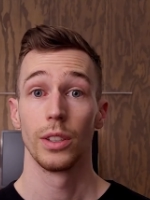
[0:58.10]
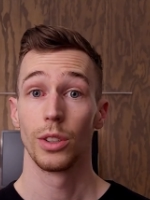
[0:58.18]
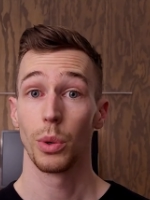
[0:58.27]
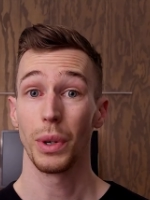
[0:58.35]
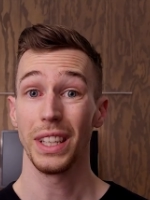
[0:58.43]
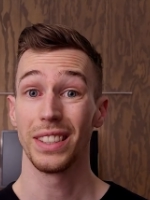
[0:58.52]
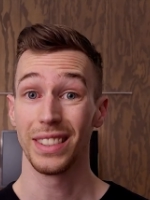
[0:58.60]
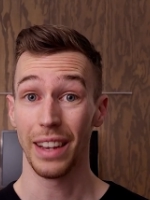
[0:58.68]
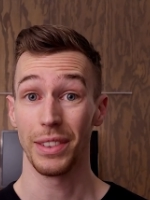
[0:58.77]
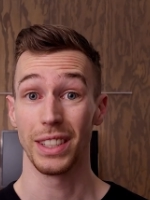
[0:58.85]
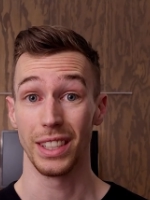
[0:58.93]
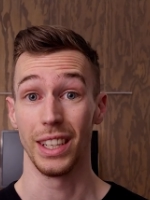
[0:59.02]

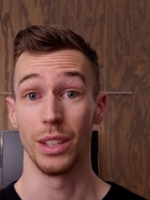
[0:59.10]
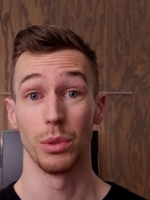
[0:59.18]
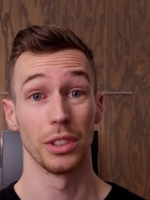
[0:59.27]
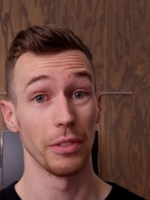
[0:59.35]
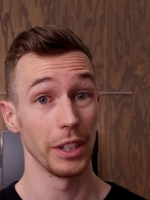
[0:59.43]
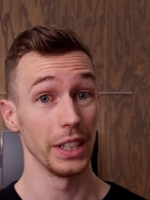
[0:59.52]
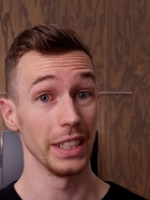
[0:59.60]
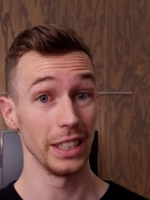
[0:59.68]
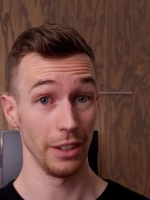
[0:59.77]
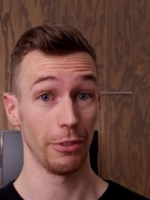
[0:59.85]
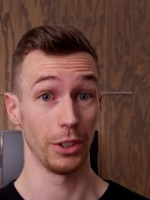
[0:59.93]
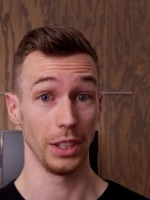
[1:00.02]
2017 was a very
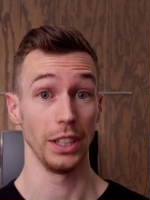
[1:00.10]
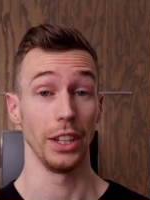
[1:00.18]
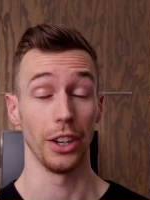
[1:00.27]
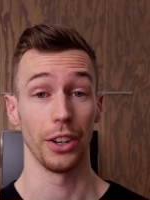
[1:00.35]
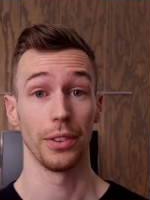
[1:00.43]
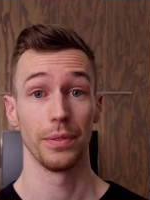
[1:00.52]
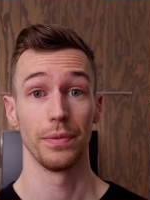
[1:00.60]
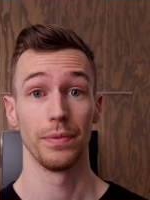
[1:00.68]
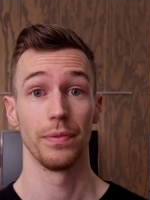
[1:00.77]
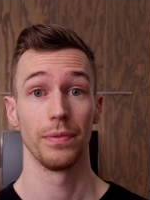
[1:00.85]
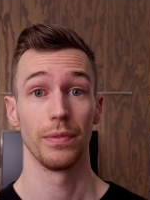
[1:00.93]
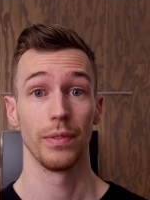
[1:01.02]
different year.
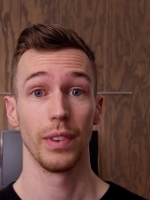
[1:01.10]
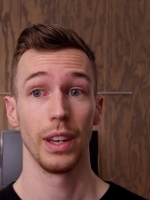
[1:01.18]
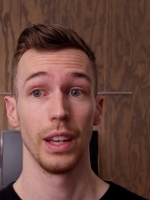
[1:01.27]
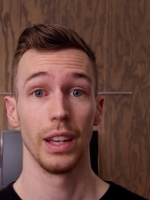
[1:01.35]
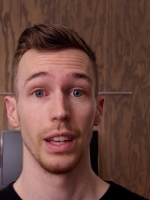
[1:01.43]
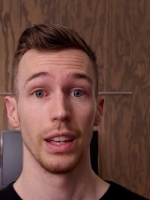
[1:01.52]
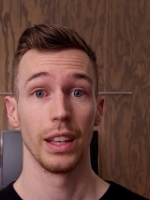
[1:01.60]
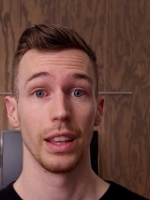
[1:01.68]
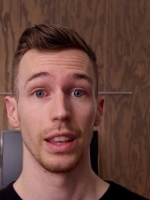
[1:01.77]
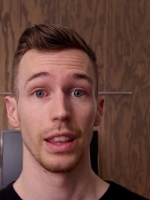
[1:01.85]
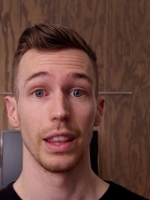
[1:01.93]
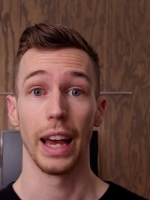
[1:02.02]

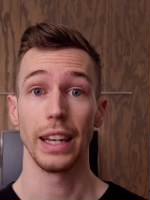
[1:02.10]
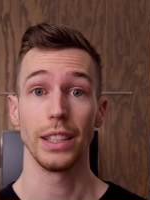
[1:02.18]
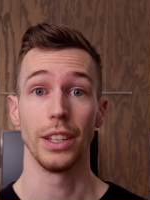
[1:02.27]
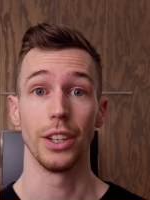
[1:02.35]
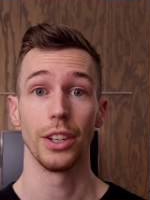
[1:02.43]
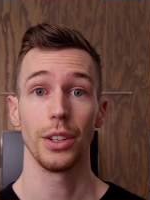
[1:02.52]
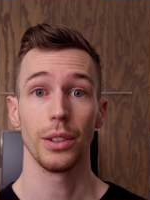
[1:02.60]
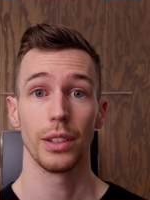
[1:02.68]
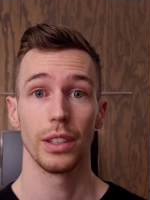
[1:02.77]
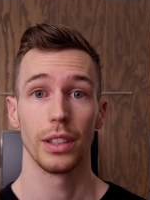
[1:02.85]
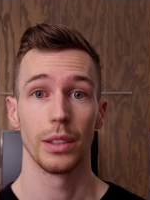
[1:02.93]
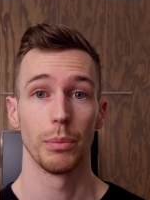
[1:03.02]
That year,
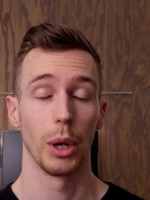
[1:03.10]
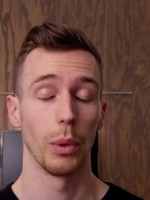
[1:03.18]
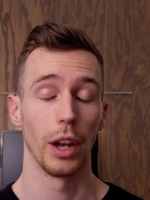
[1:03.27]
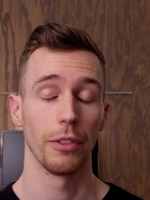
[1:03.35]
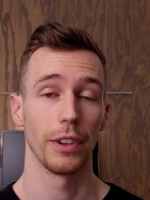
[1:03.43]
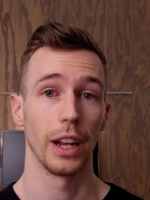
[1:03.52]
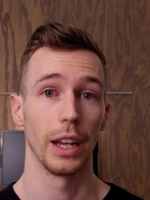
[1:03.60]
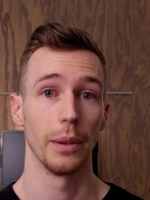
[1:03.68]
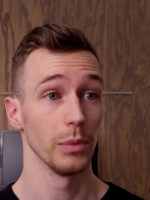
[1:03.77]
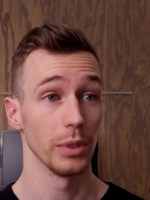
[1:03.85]
my wife and I